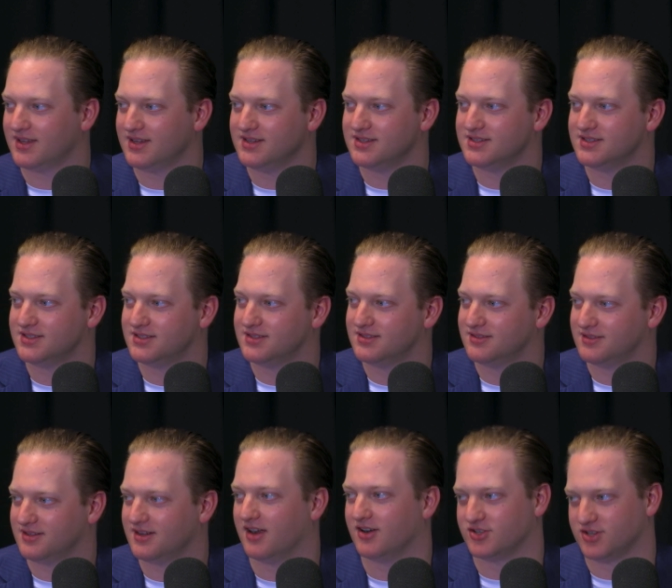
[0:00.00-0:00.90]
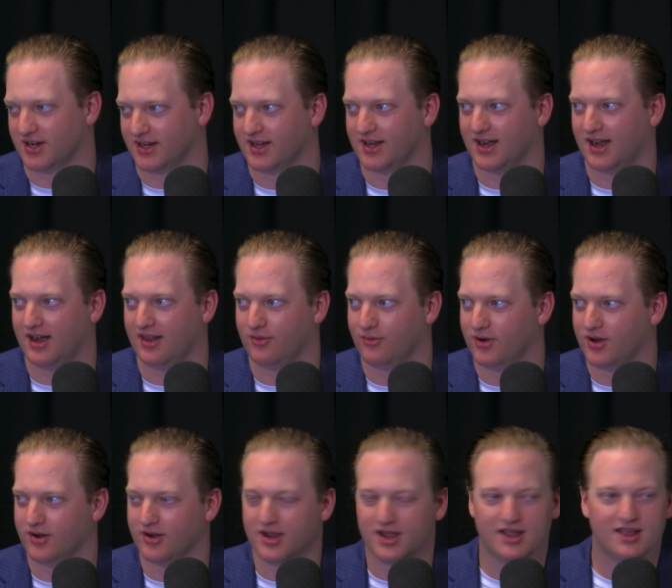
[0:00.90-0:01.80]
He's, trying to get it out of the
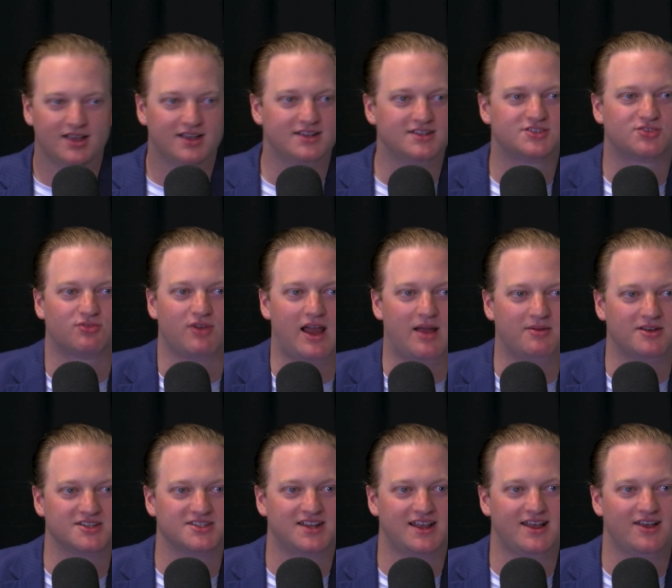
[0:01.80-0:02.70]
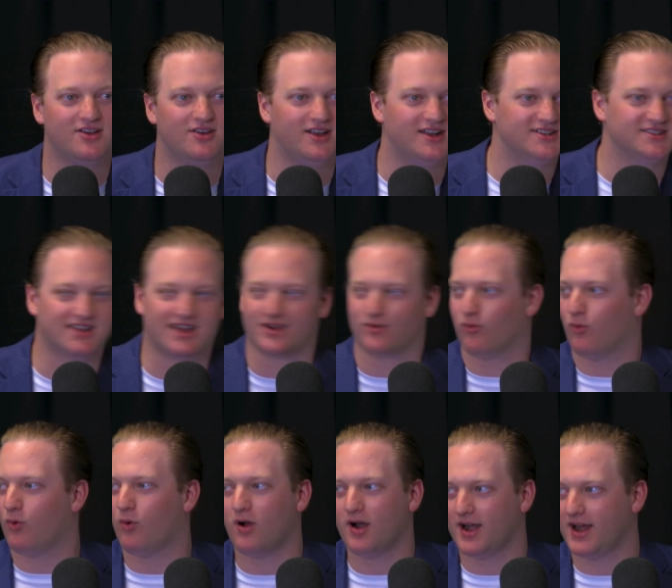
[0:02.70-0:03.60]
road. He's grabbing his tail. It's like
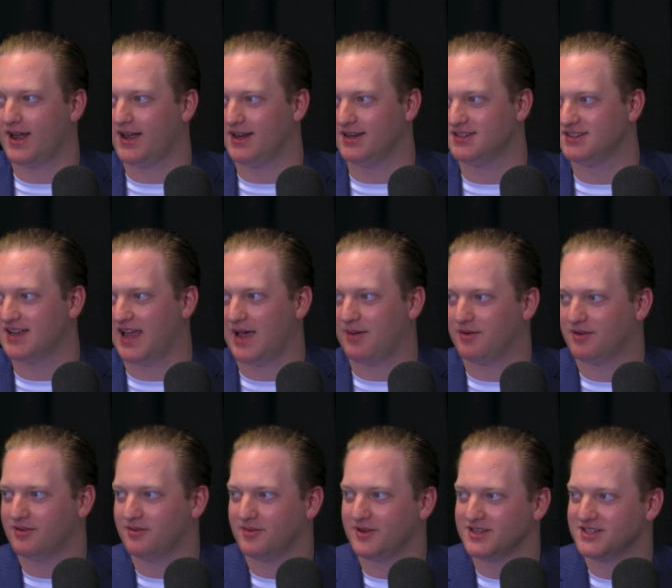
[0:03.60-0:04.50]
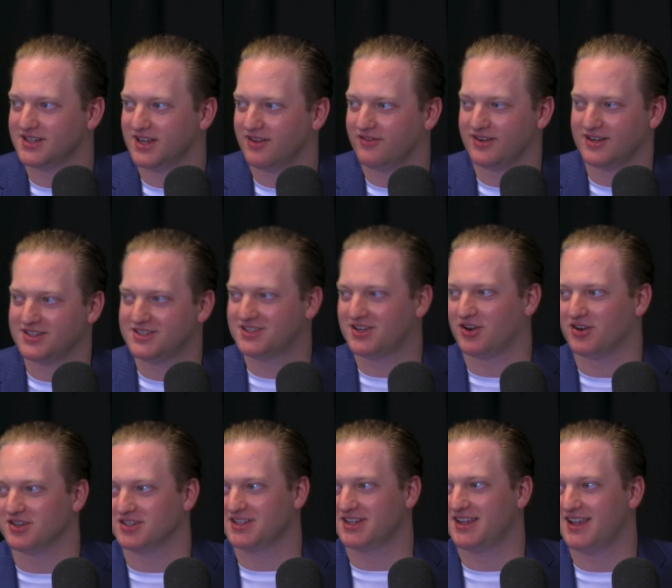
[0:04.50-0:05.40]
180 snapping him and stuff, and he
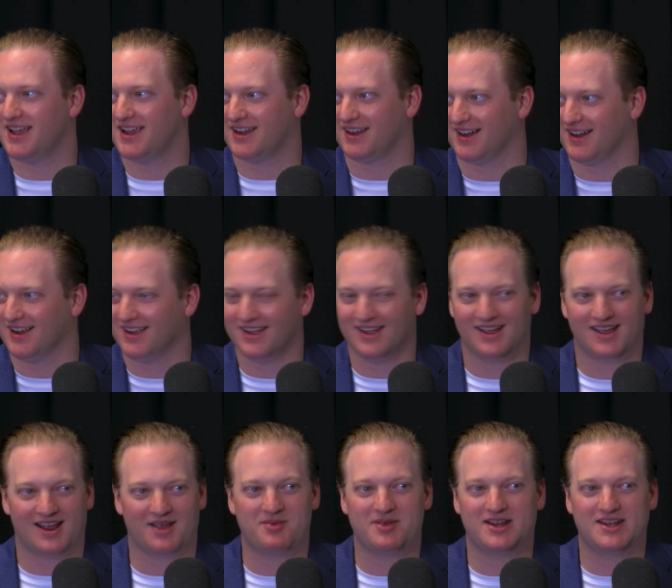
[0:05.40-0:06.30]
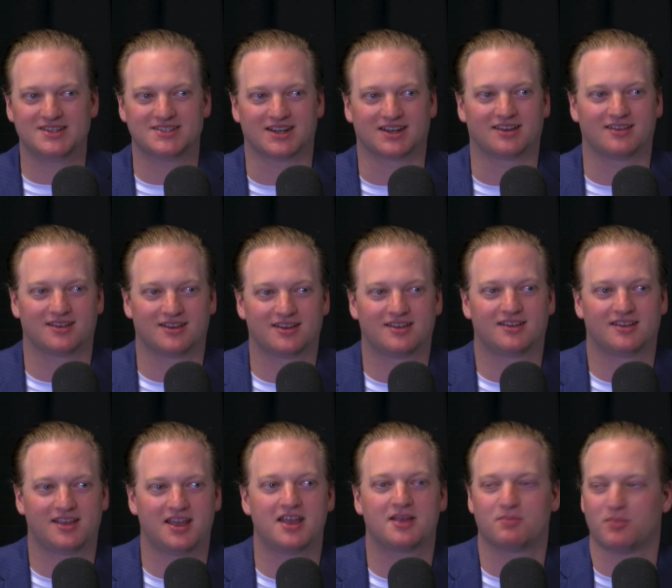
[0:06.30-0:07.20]
starts kicking it. I mean, he's like
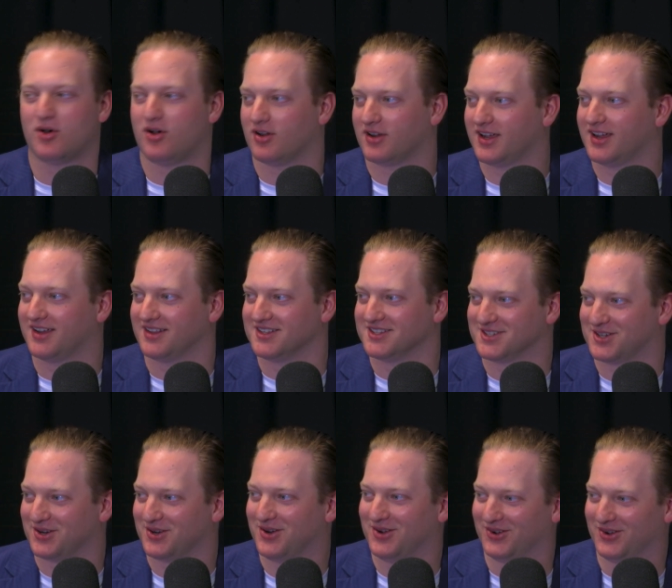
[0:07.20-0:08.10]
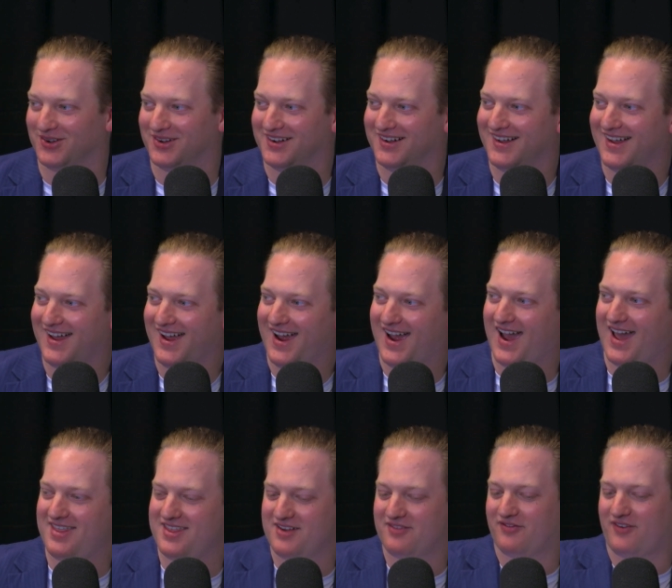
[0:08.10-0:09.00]
kickball kicking this turtle,
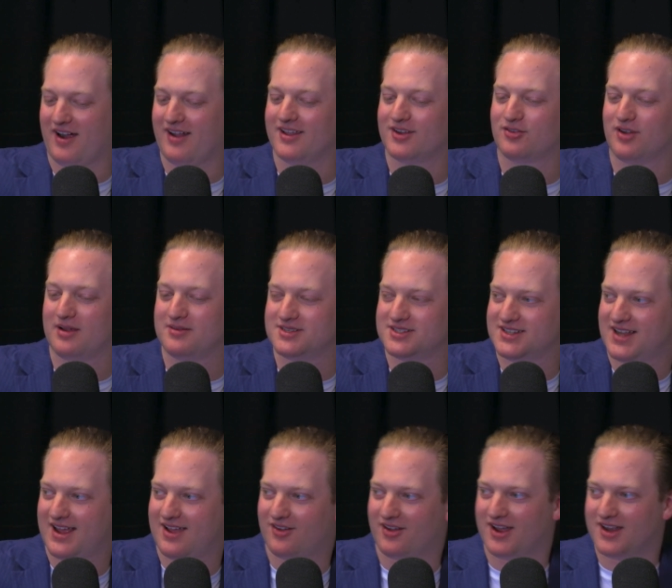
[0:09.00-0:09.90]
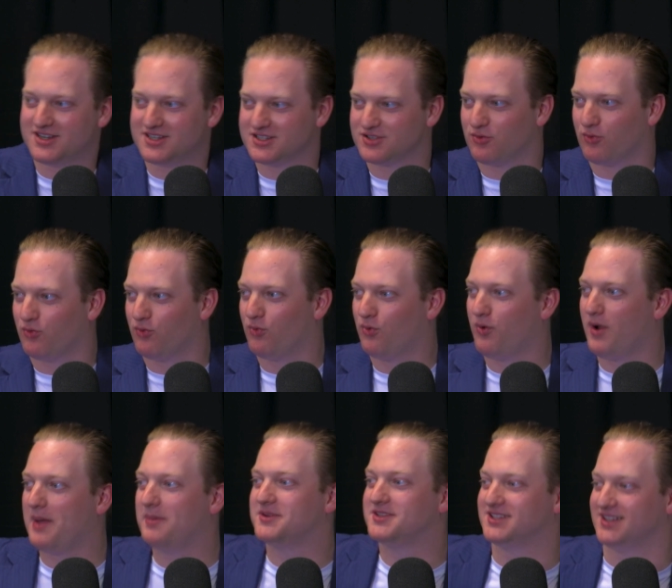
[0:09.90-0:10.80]
and then finally grabs his tail and just
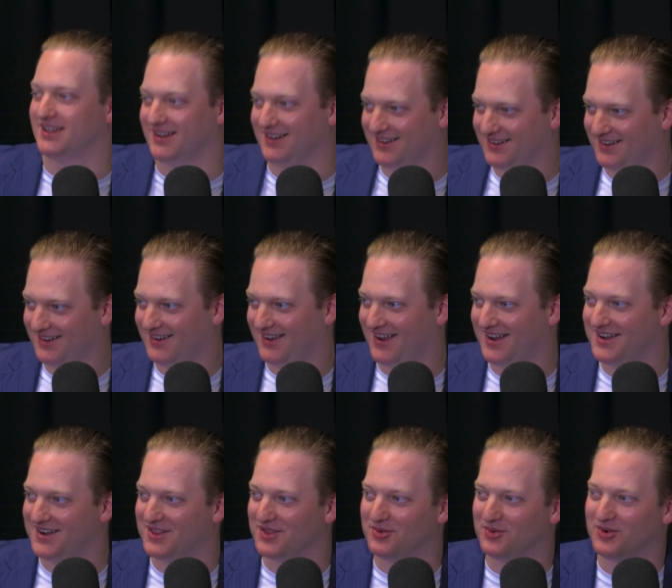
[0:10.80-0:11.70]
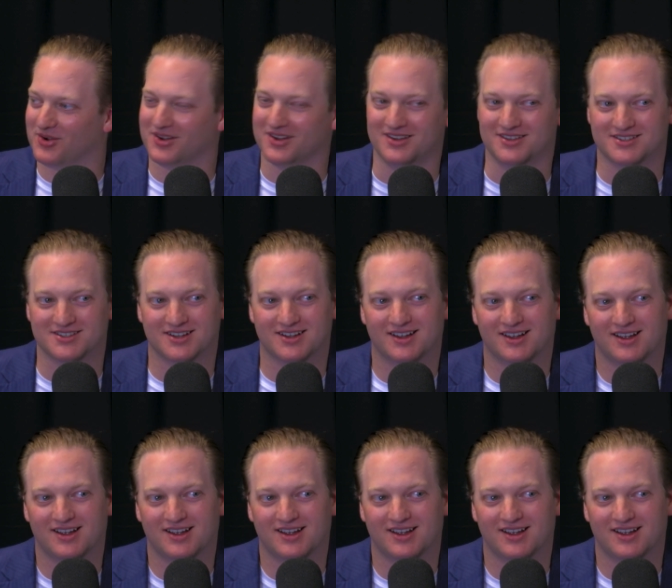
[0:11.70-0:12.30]
whips it into the woods.